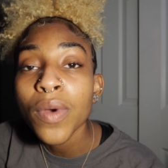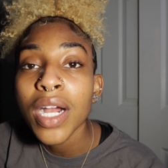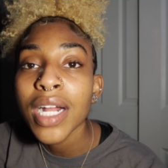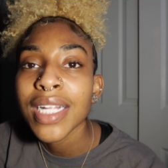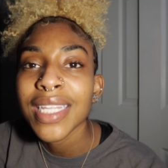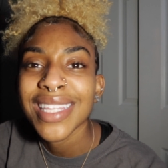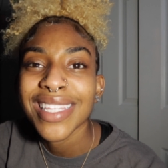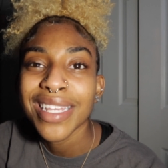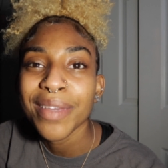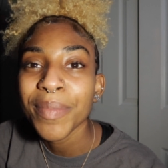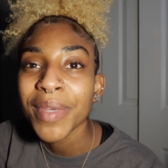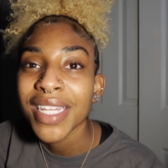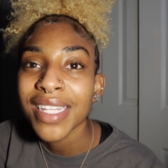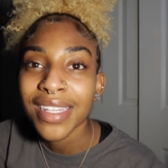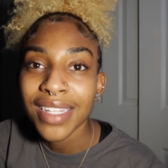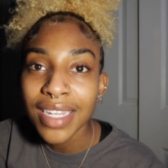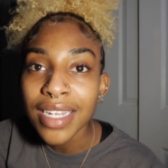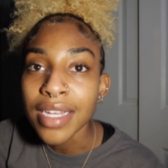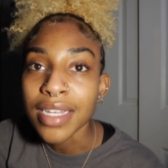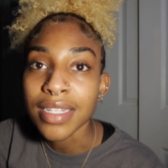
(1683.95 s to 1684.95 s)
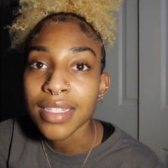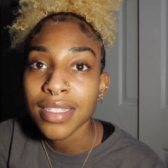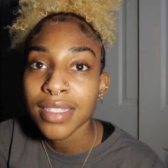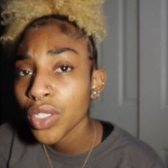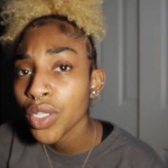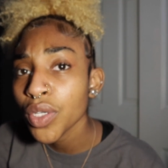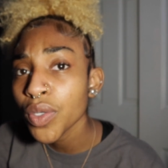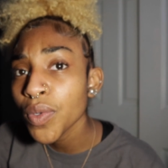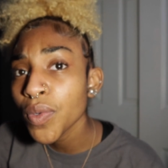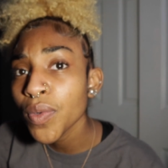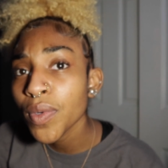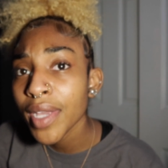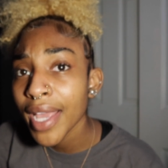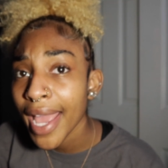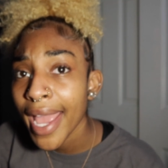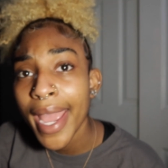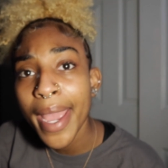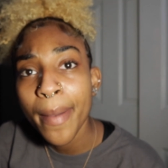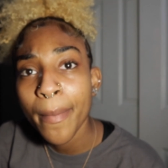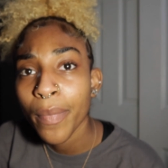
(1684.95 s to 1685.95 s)
are limitless. You
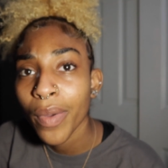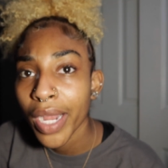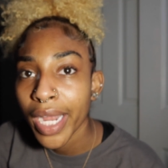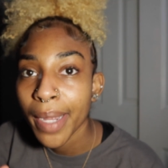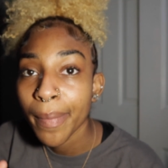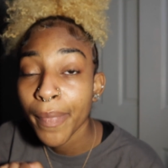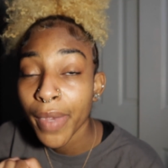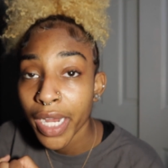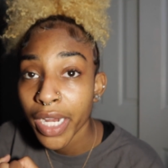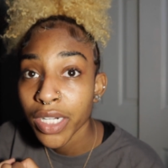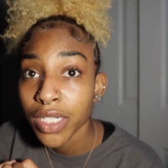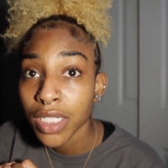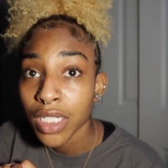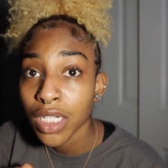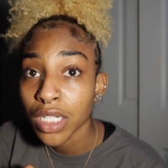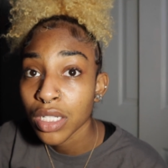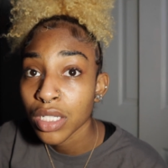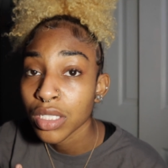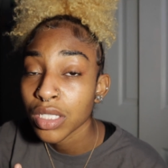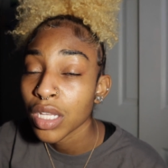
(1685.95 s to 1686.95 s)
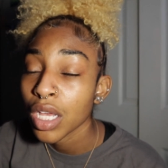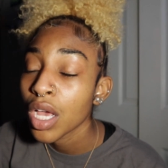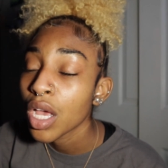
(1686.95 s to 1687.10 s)
can break barriers.